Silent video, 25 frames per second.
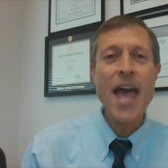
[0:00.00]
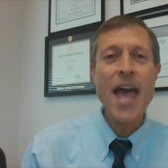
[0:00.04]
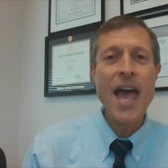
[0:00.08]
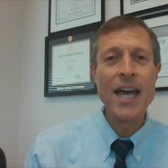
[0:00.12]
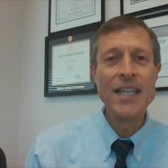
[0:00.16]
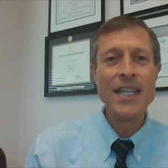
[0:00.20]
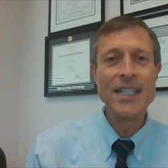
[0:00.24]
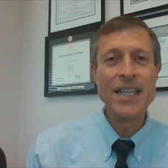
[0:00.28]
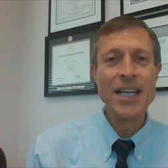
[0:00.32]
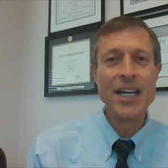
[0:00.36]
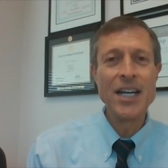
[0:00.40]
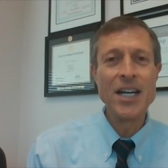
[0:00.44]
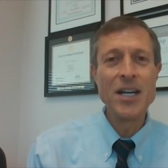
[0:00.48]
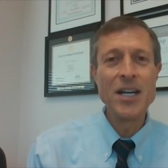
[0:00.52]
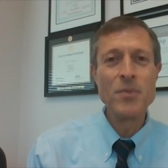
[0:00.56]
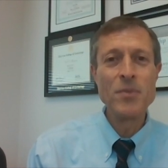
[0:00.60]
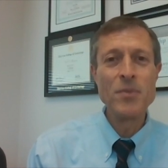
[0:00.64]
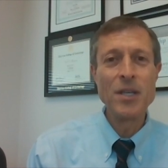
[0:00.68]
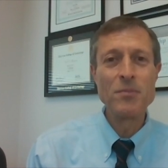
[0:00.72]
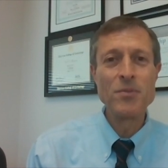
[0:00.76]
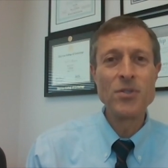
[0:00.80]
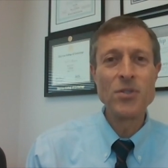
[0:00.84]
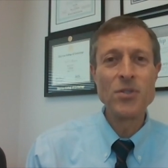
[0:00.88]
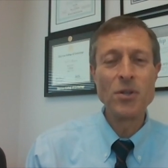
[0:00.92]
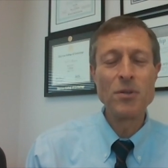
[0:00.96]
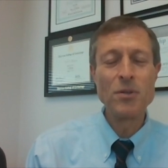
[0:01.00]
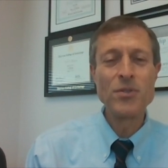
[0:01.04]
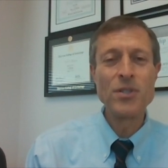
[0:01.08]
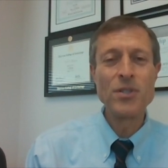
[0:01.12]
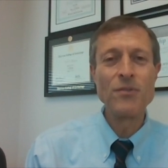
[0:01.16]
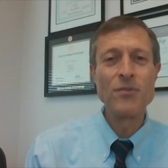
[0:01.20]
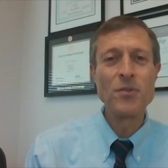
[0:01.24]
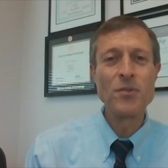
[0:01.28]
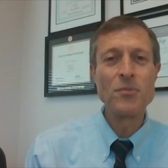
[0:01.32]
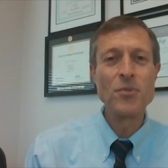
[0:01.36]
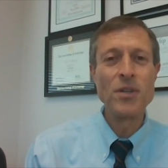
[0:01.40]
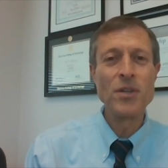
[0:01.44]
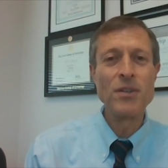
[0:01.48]
And the
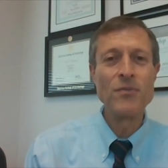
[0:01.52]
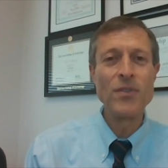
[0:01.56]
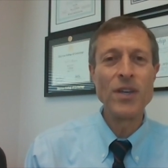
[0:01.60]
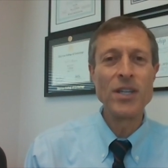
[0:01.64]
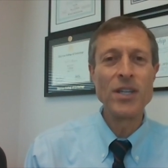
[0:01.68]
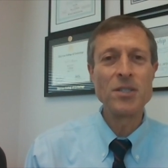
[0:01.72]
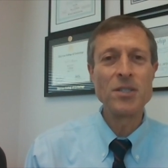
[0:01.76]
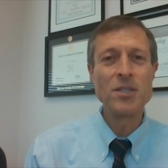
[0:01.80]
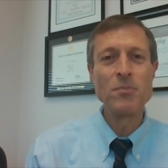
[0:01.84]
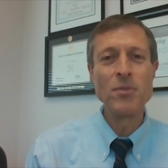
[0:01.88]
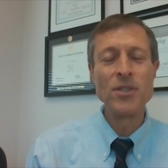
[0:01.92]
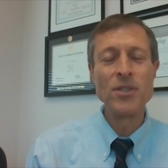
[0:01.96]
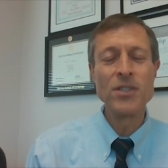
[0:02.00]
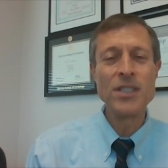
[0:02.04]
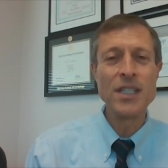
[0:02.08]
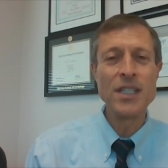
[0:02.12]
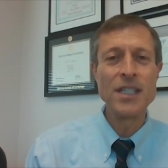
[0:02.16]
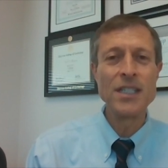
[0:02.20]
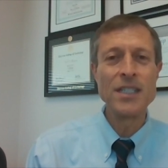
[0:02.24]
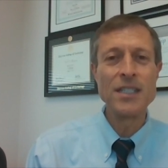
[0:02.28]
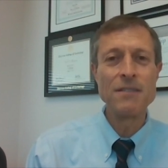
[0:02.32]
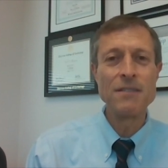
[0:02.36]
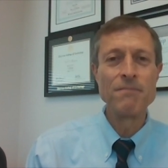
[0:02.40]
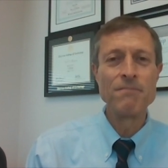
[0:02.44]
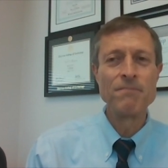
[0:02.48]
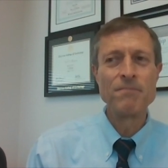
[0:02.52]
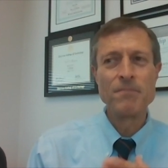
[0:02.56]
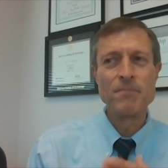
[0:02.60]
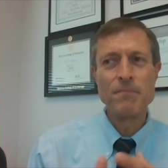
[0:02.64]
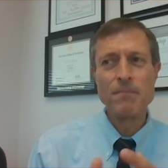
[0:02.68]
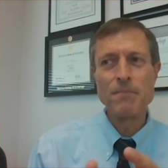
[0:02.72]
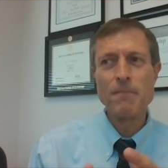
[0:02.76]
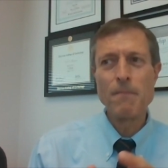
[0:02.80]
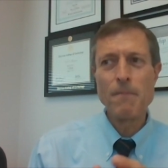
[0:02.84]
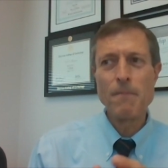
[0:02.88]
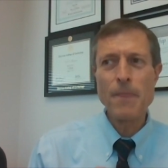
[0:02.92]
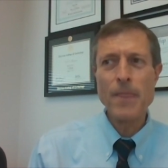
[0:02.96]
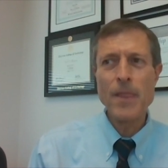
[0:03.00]
absorption from green vegetables is,
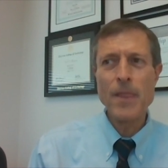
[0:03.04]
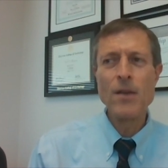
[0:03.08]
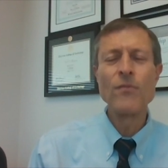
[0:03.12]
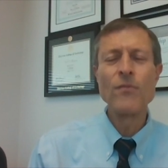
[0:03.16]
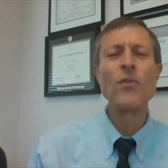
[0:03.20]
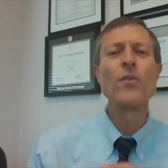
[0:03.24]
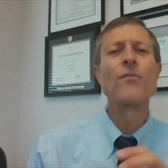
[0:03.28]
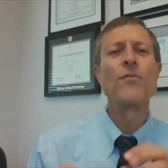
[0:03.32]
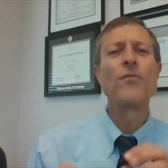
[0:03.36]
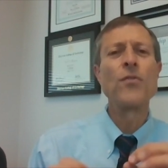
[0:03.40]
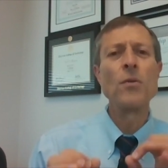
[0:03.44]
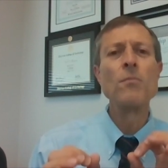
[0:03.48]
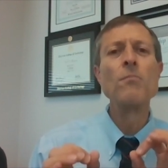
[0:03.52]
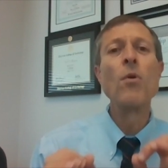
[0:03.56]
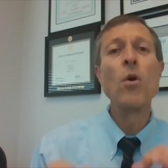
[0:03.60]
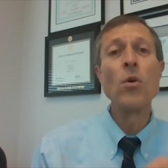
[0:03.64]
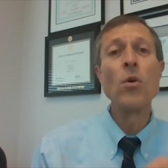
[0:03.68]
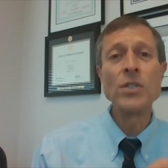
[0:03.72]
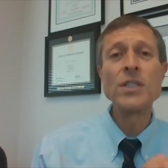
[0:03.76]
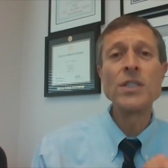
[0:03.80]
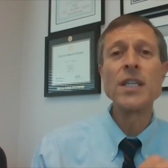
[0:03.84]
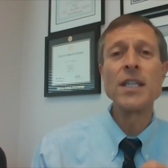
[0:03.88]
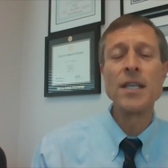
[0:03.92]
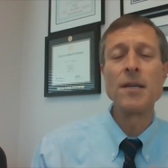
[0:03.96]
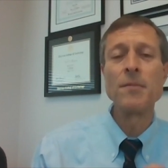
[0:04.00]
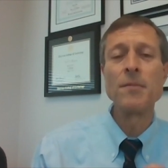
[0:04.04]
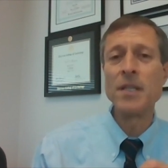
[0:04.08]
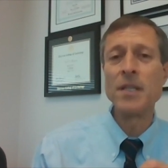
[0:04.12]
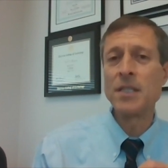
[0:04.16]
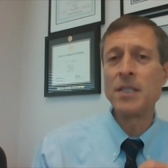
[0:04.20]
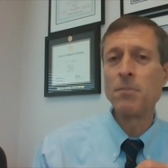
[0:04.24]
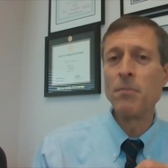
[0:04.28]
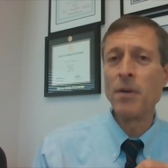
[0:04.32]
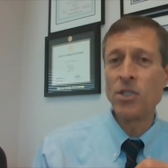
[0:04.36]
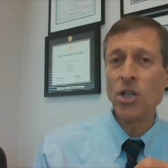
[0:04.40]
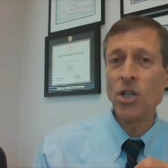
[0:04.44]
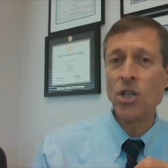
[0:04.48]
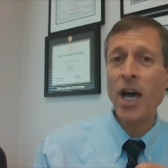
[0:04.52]
for most of them,
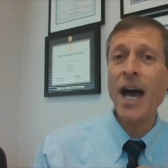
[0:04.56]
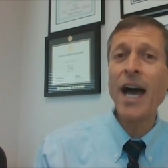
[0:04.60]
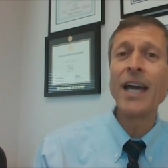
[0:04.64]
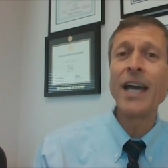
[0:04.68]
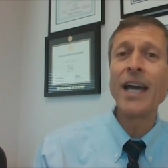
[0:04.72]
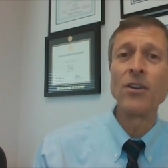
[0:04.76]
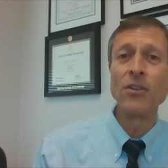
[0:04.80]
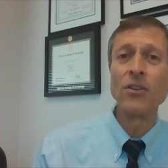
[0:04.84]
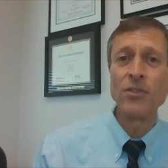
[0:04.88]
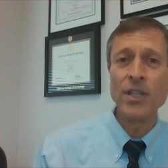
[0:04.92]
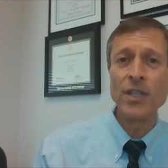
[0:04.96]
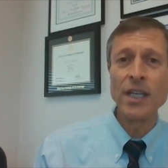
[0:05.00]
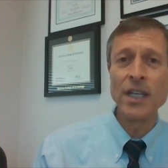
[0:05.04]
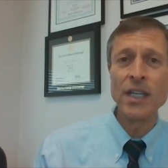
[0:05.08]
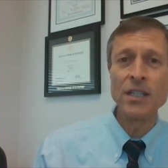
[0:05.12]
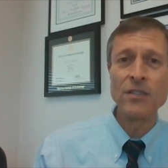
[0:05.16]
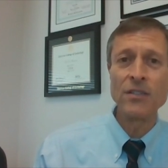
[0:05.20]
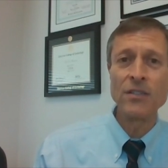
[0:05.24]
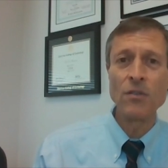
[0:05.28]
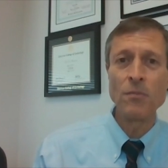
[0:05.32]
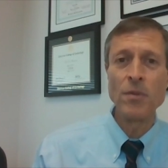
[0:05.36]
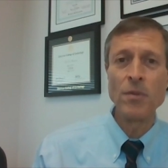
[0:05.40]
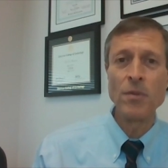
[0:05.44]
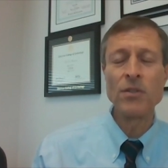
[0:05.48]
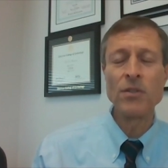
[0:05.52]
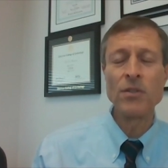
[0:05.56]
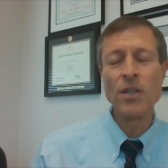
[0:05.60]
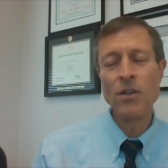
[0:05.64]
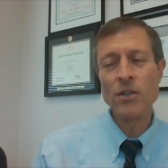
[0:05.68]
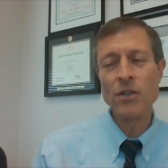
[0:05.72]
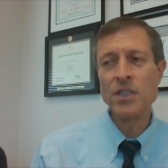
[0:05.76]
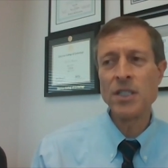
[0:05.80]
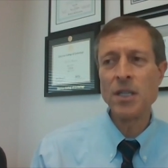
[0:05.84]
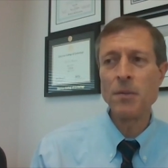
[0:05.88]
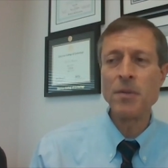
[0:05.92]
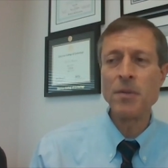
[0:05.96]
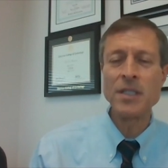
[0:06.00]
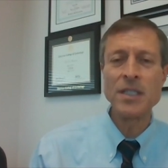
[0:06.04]
it's much higher than it is from milk. There are
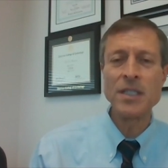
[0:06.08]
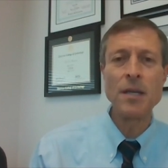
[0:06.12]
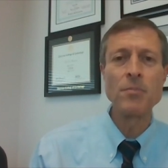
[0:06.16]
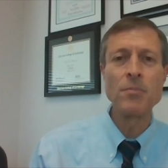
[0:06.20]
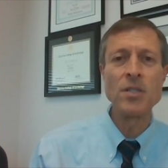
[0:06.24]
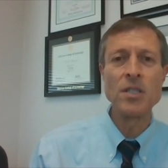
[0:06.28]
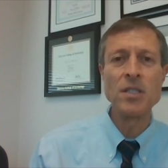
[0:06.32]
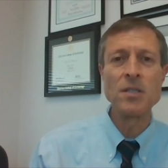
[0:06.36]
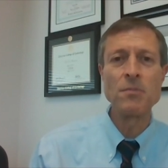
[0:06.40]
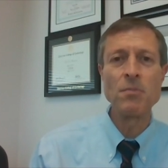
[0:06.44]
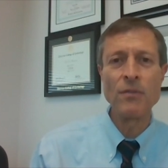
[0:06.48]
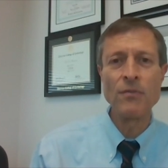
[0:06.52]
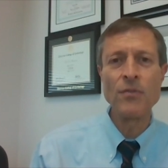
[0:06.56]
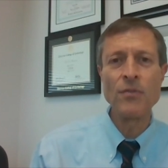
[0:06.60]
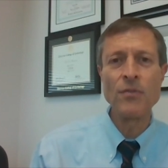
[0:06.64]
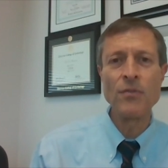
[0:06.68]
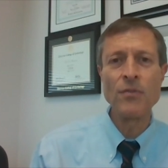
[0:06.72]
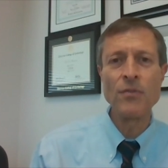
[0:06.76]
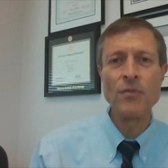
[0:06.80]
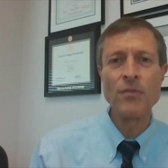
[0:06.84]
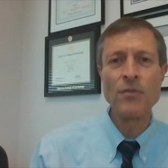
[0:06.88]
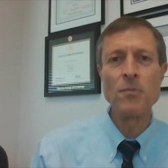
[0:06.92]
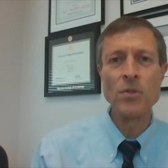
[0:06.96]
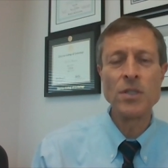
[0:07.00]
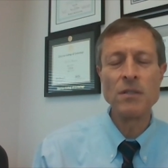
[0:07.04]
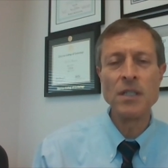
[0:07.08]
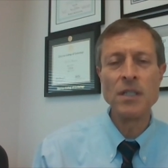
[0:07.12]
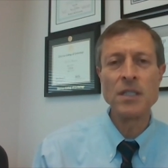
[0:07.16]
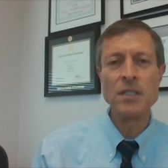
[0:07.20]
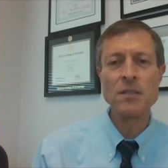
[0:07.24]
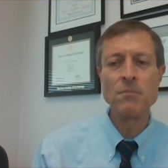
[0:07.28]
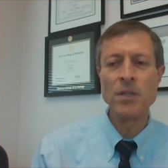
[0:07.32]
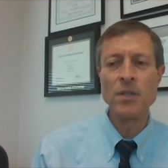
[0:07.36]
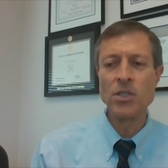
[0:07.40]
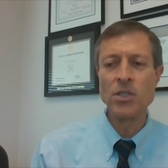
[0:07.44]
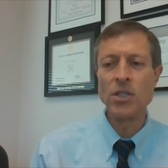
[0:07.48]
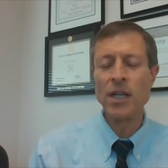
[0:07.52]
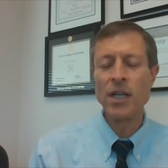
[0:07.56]
some exceptions, but for the most,
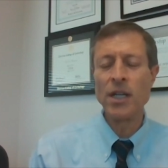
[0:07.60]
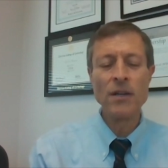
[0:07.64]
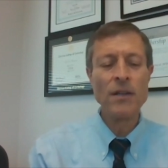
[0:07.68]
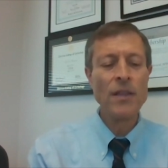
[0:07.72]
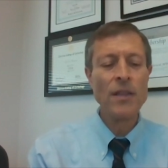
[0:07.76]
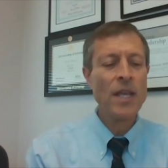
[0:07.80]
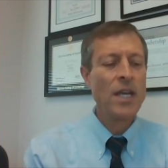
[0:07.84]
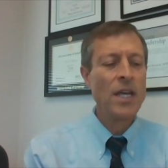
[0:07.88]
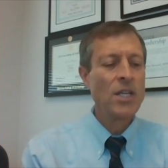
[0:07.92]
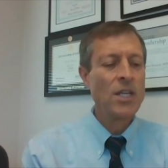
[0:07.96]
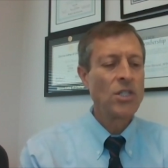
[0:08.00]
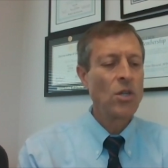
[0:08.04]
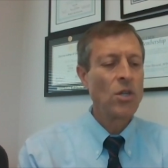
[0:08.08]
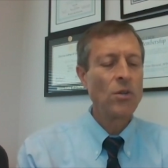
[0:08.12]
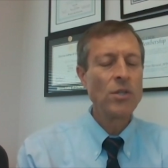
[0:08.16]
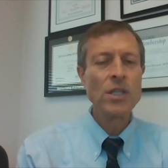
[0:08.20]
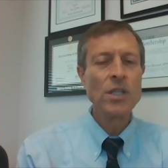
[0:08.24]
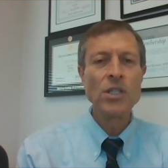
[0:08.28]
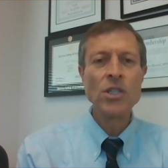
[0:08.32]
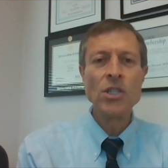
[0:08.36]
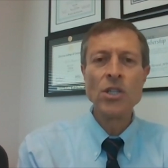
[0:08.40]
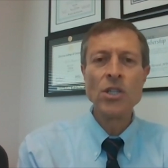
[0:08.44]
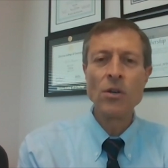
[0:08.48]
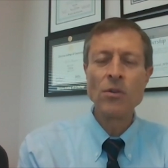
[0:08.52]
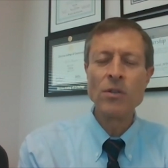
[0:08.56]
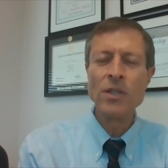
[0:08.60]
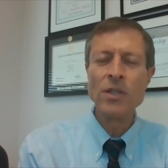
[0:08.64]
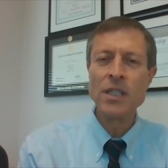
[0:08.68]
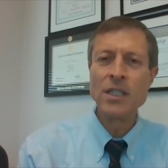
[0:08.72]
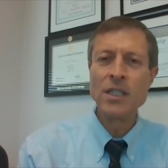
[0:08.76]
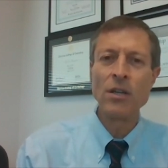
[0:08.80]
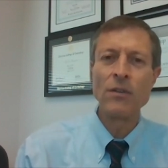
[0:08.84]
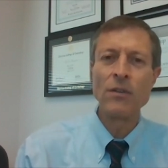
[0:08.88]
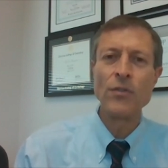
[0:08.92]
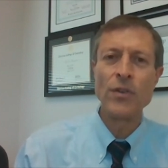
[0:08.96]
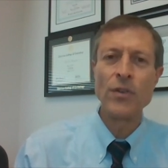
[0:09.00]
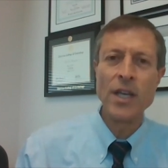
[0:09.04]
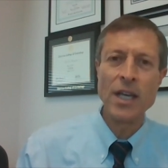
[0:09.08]
it's much higher. So you
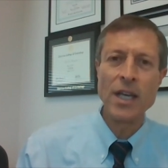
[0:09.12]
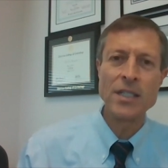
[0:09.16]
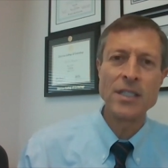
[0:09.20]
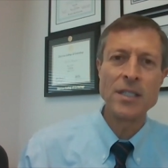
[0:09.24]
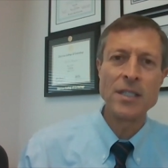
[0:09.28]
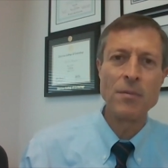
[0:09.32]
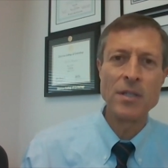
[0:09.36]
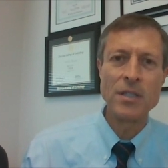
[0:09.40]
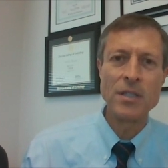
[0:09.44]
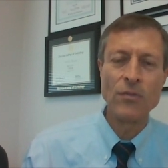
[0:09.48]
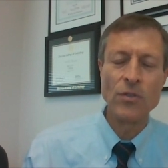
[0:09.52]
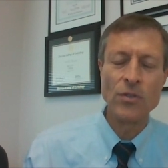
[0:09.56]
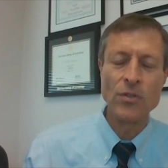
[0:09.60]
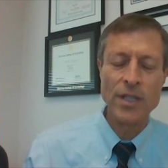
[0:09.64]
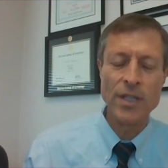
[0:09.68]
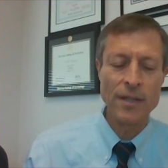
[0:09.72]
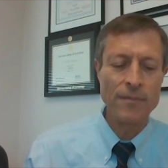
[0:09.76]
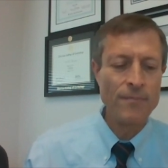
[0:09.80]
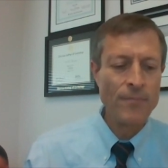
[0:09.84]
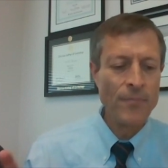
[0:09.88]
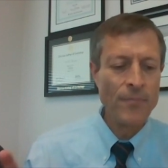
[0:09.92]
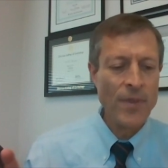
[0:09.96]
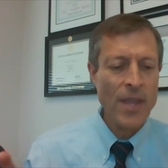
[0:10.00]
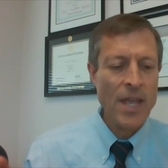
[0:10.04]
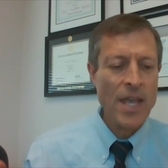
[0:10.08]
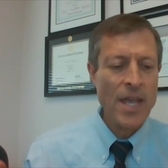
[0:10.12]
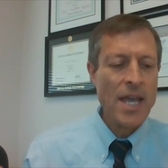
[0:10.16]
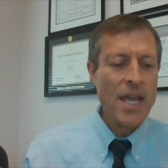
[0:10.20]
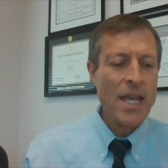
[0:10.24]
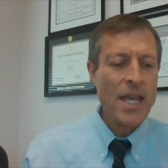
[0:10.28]
don't need dairy for calcium, that's the first thing.